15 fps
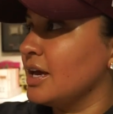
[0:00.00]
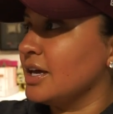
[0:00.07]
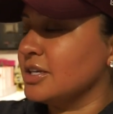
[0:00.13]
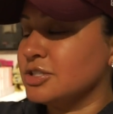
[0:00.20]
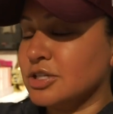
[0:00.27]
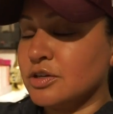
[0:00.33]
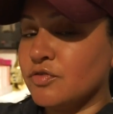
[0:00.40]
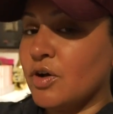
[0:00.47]

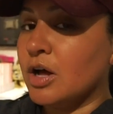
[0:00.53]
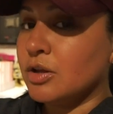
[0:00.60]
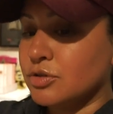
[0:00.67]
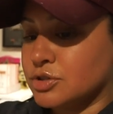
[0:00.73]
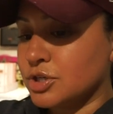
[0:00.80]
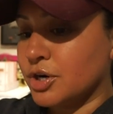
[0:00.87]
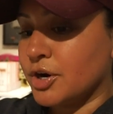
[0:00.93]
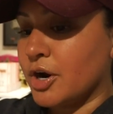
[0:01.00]
he just
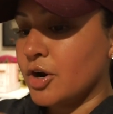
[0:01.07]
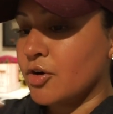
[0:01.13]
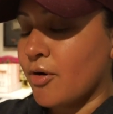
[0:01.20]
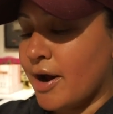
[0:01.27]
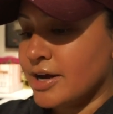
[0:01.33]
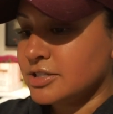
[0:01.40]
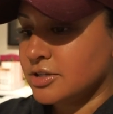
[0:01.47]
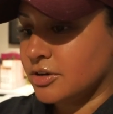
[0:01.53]
follows her and
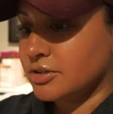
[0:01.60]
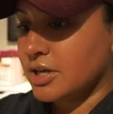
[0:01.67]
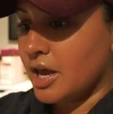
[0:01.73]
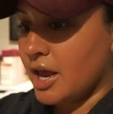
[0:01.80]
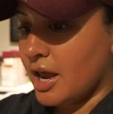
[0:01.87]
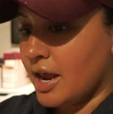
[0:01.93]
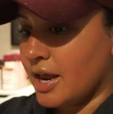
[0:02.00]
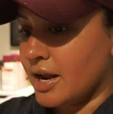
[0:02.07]
cries all
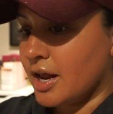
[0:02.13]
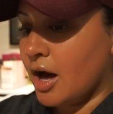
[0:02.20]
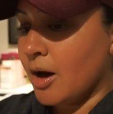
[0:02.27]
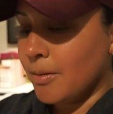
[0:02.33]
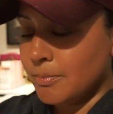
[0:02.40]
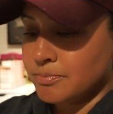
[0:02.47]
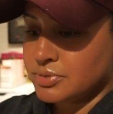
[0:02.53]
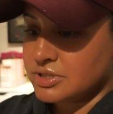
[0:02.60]
day and
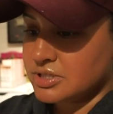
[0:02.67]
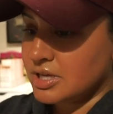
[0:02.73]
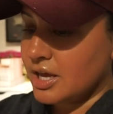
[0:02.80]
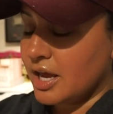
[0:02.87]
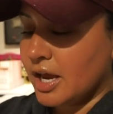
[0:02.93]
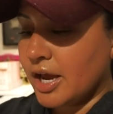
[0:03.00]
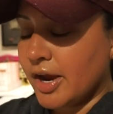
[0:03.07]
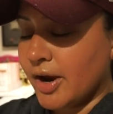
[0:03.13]
humps the
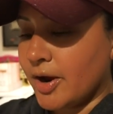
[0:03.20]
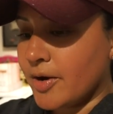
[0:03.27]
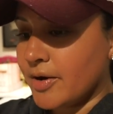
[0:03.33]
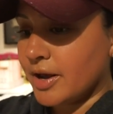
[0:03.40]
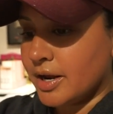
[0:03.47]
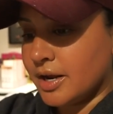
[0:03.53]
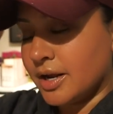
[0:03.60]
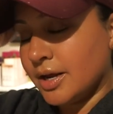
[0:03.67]
air.
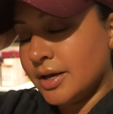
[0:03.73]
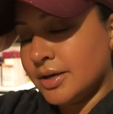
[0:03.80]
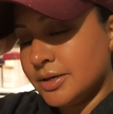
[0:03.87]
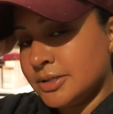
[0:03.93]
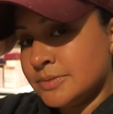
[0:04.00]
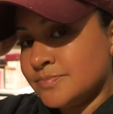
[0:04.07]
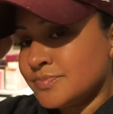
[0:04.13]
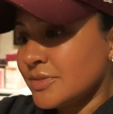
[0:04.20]
And
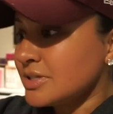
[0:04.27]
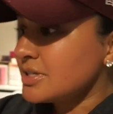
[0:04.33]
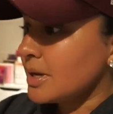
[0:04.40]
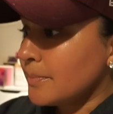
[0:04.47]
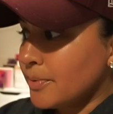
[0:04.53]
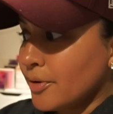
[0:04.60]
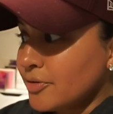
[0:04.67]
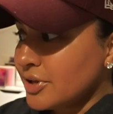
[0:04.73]
it's
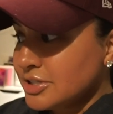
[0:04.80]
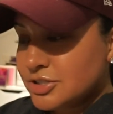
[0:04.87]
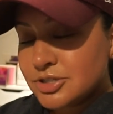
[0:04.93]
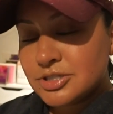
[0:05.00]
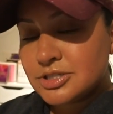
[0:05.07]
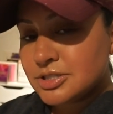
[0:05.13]
like, bro, that's your